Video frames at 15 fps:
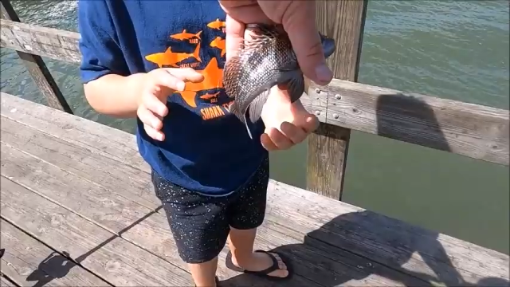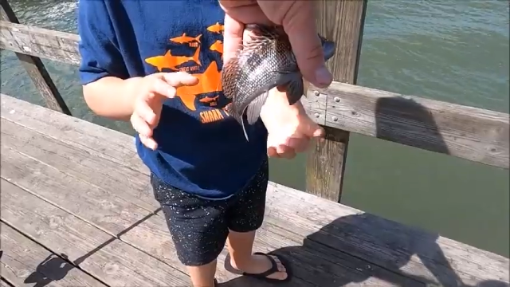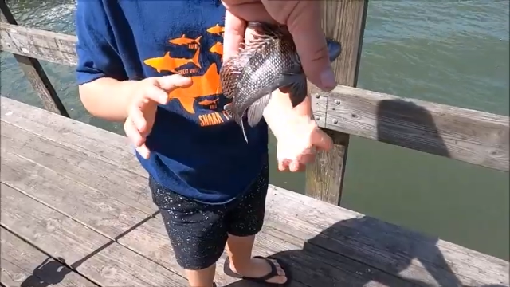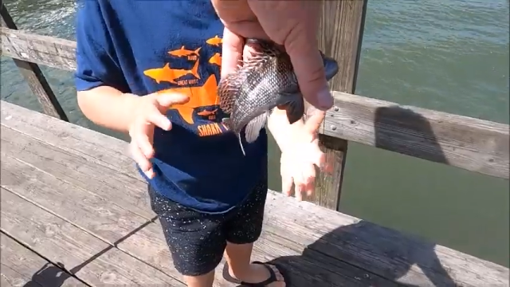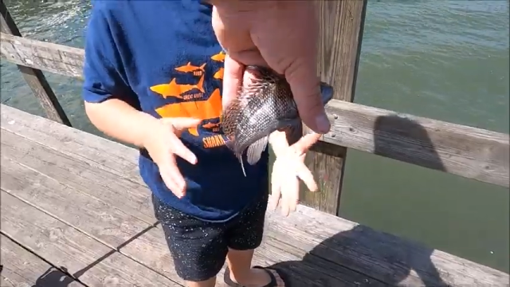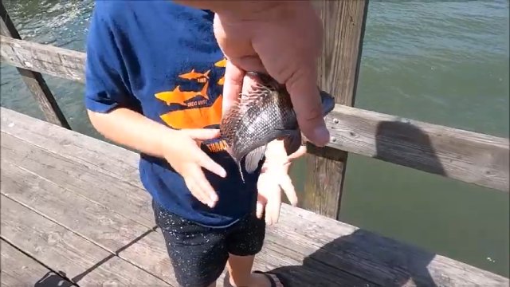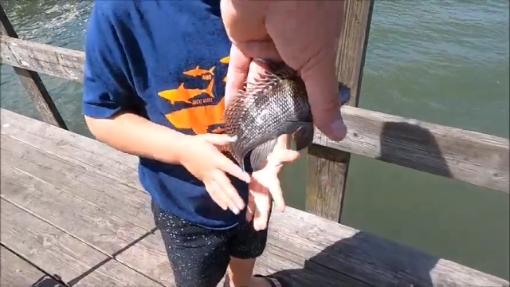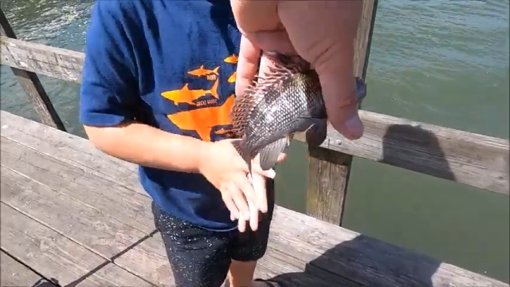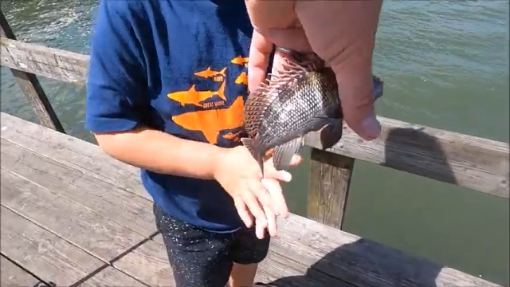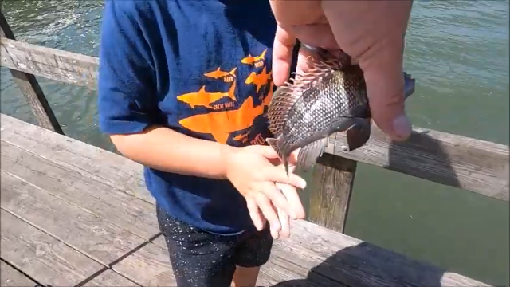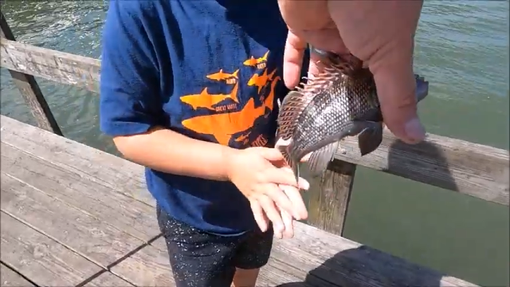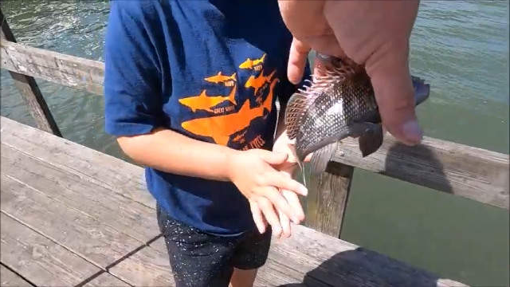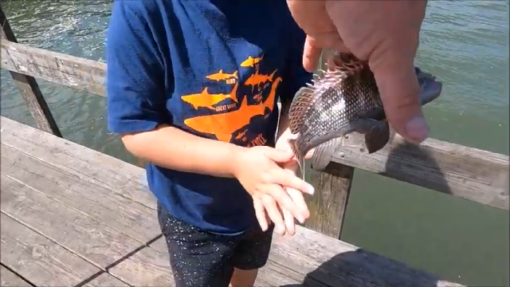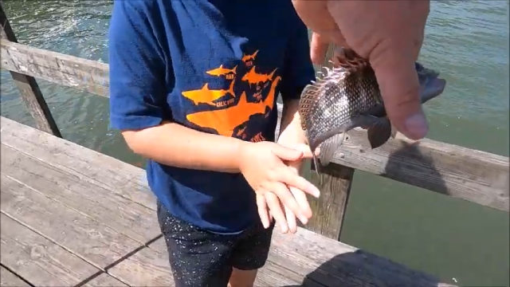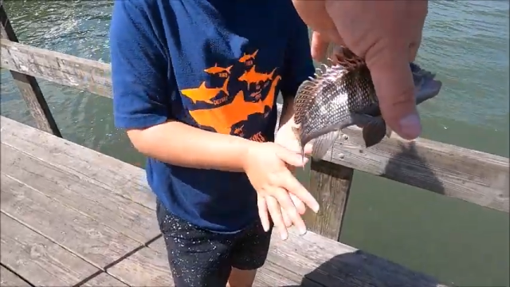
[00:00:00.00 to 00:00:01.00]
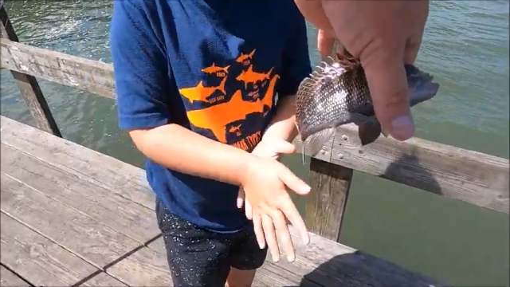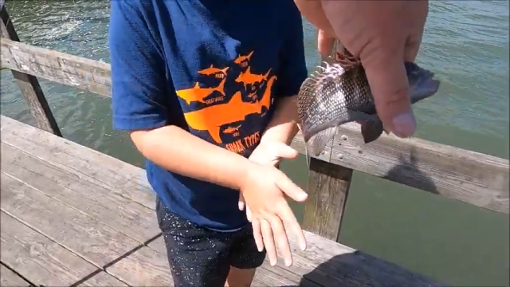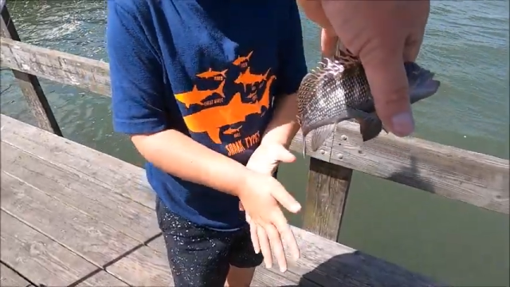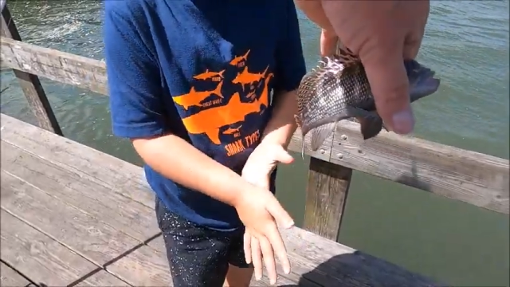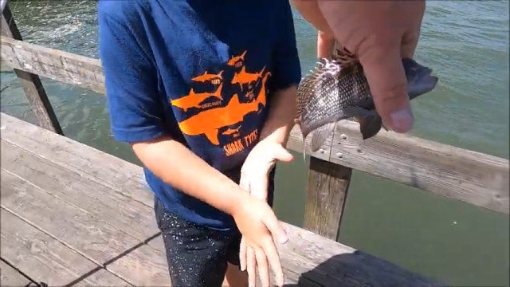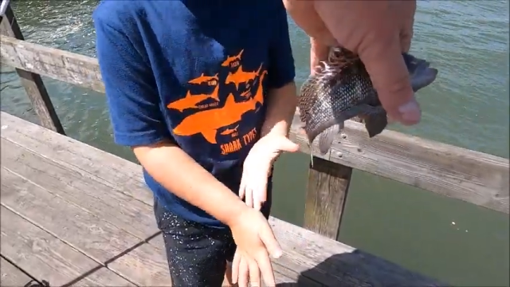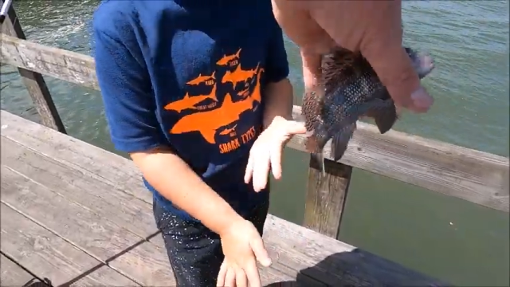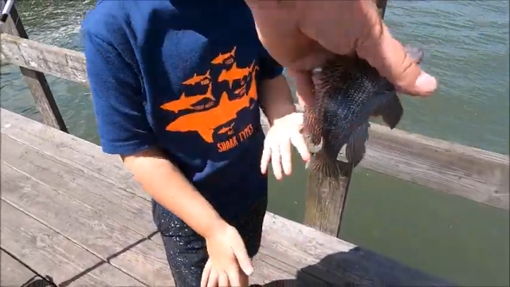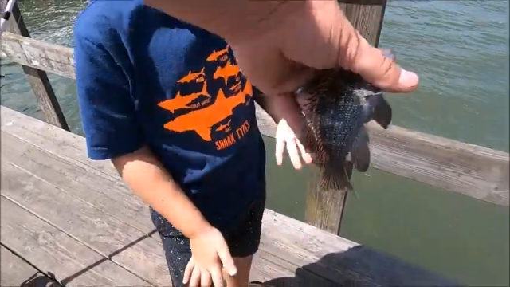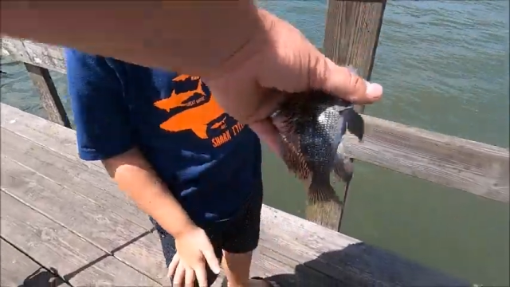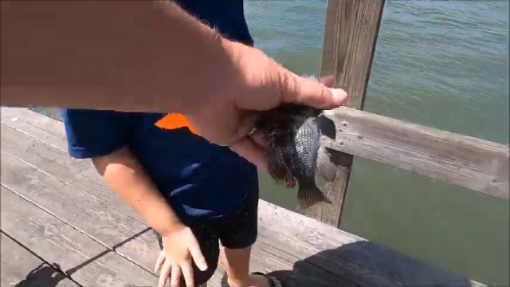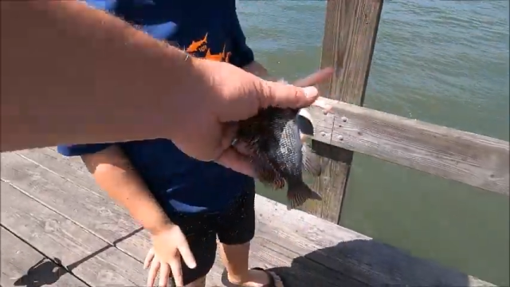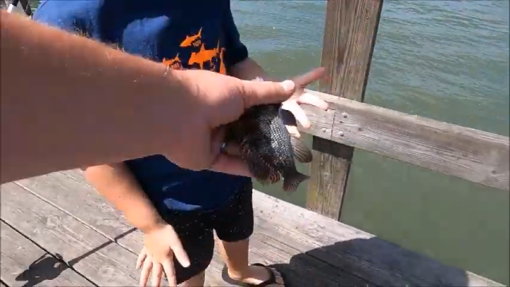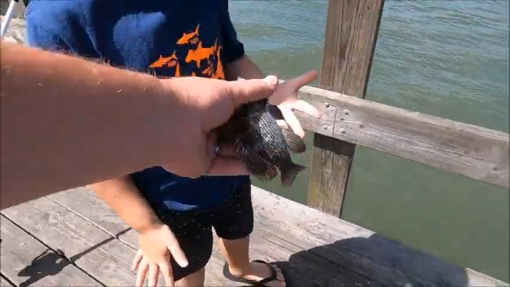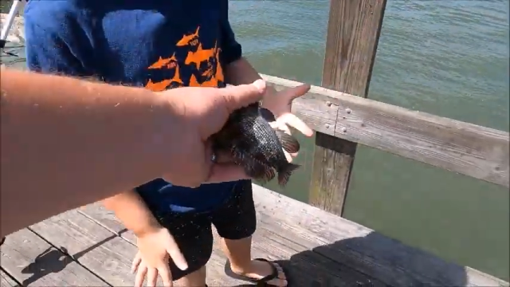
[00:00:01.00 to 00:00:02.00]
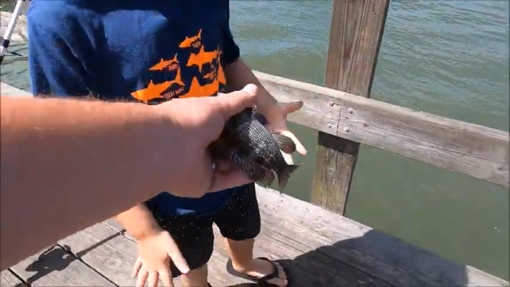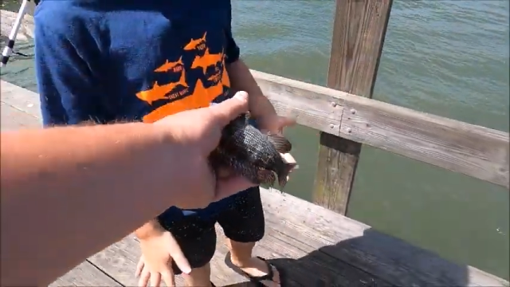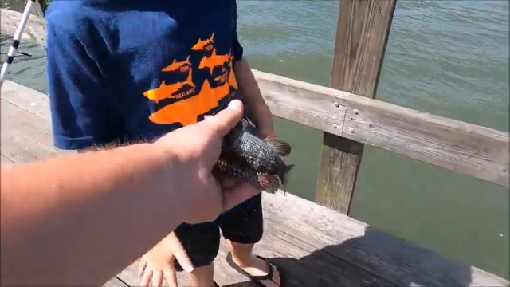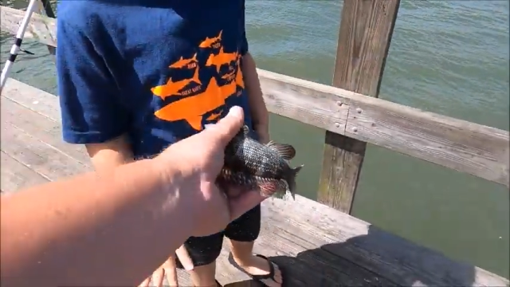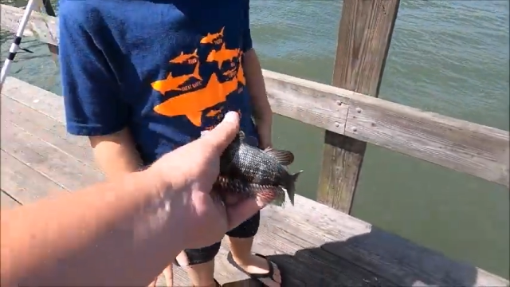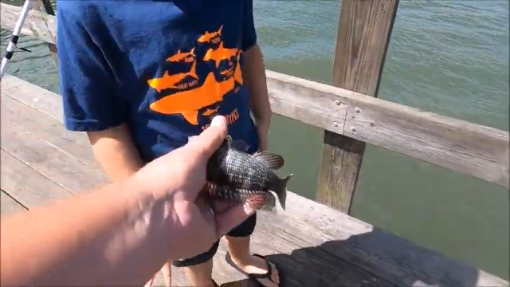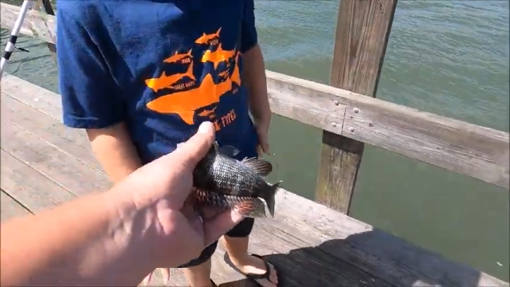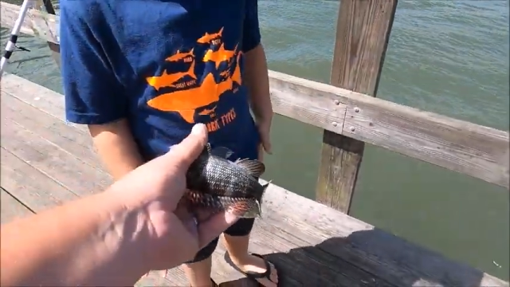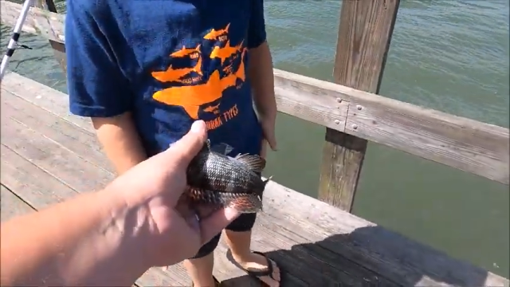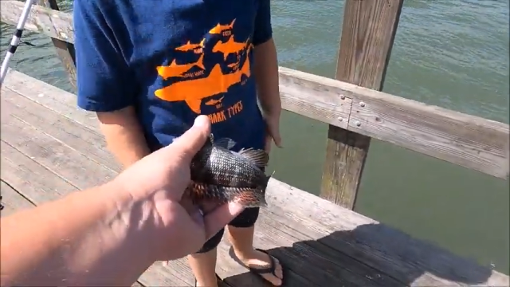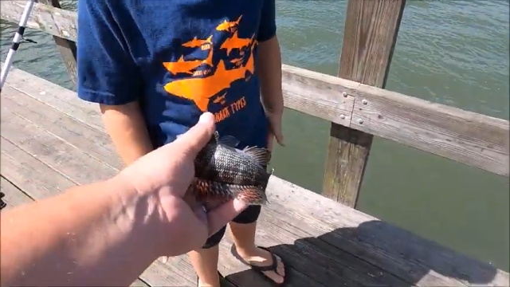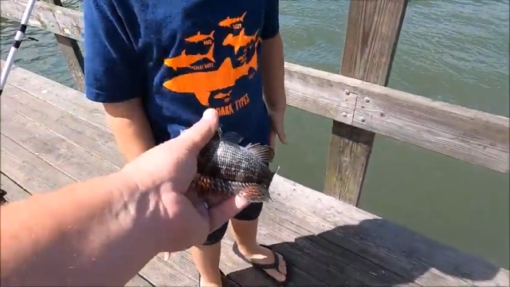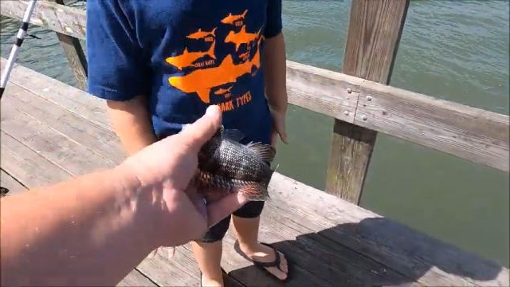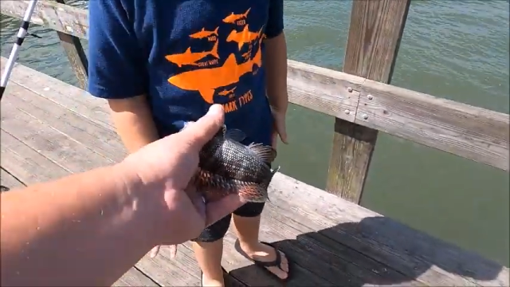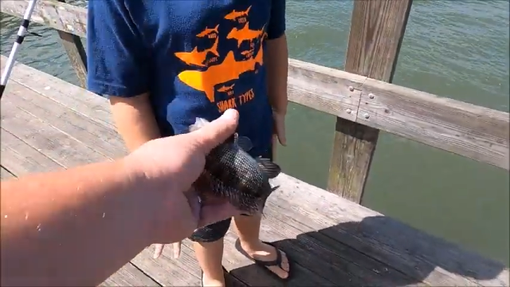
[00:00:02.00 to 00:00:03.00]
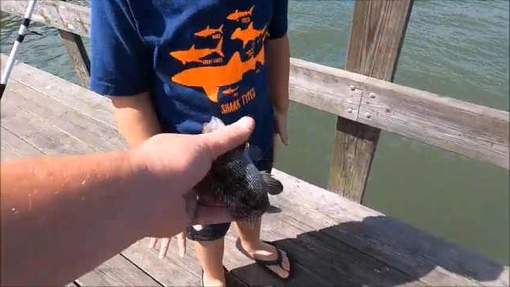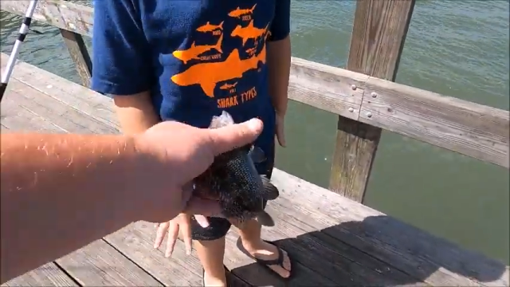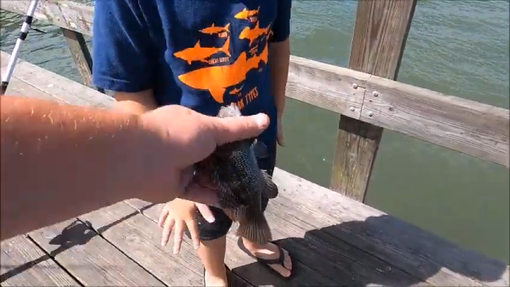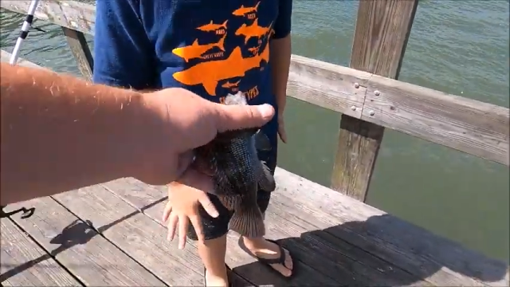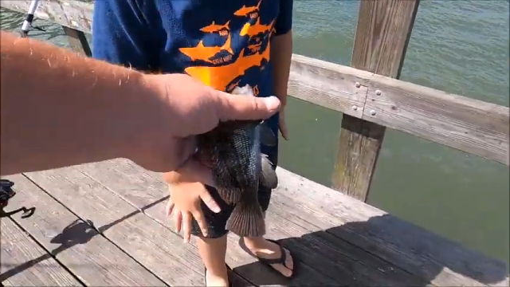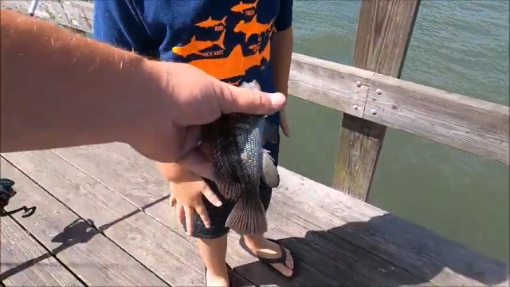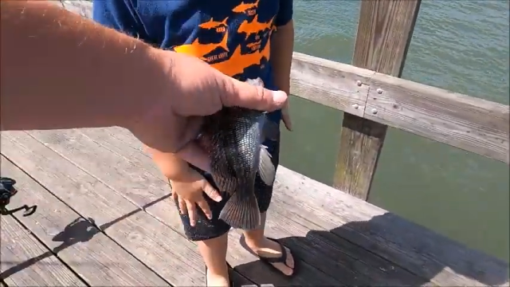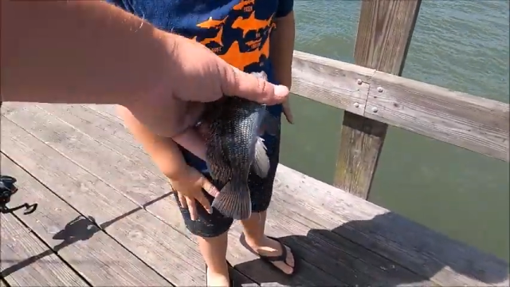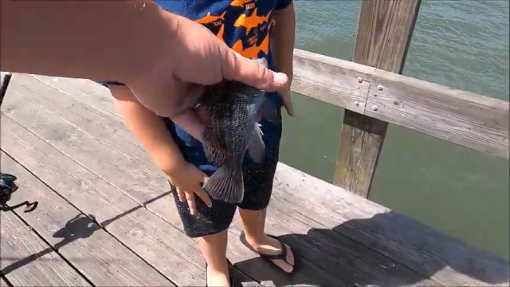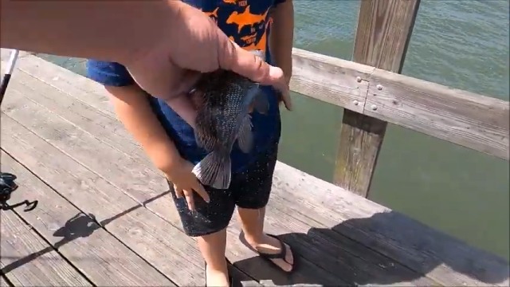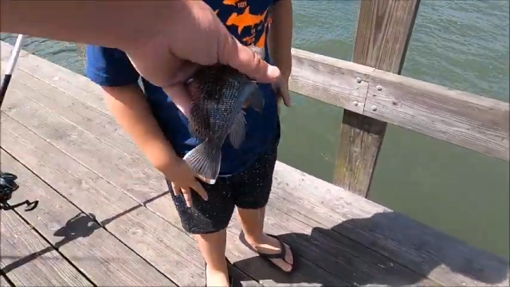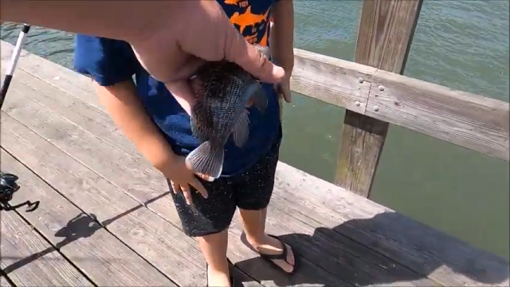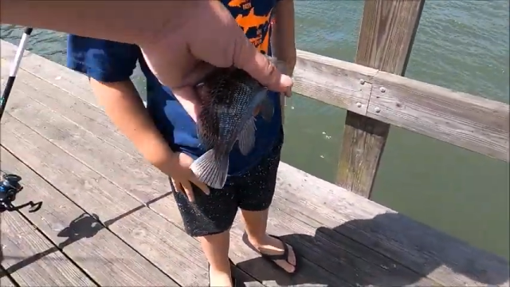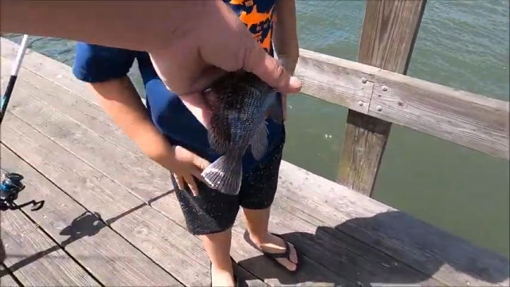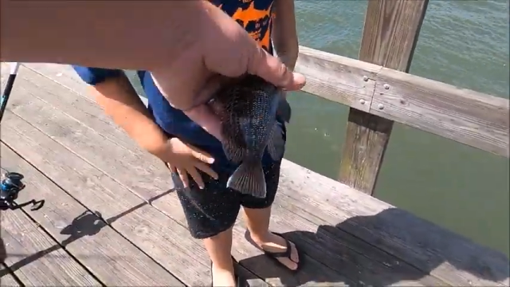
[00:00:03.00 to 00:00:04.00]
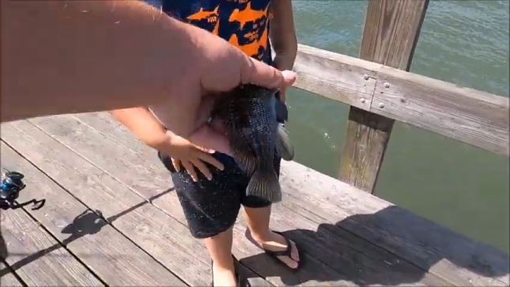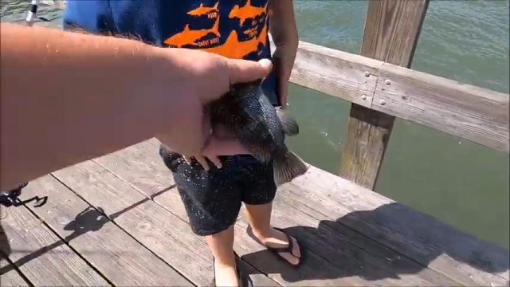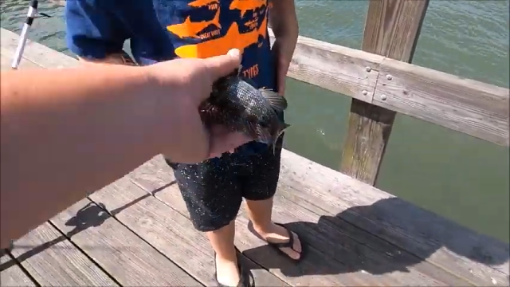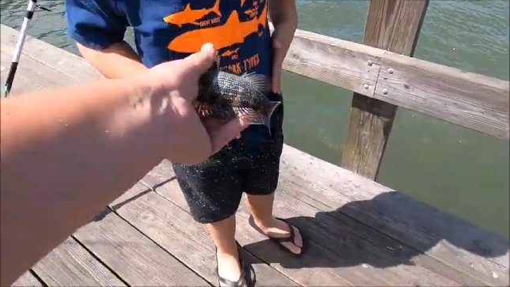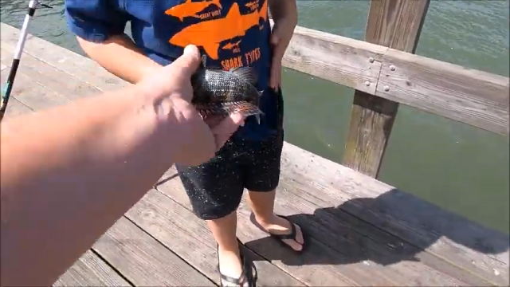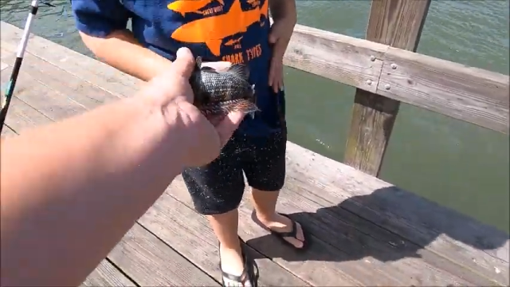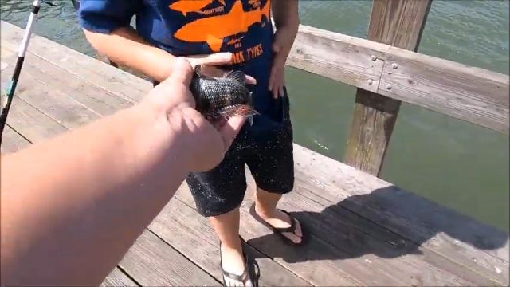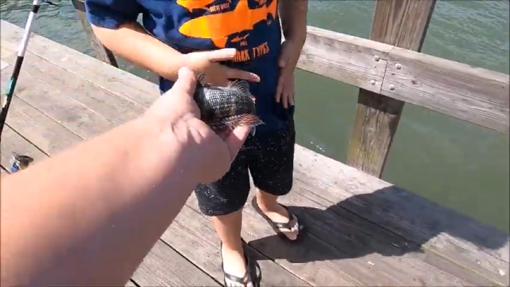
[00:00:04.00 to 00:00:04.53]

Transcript: No face is visible, so there are no lips to read.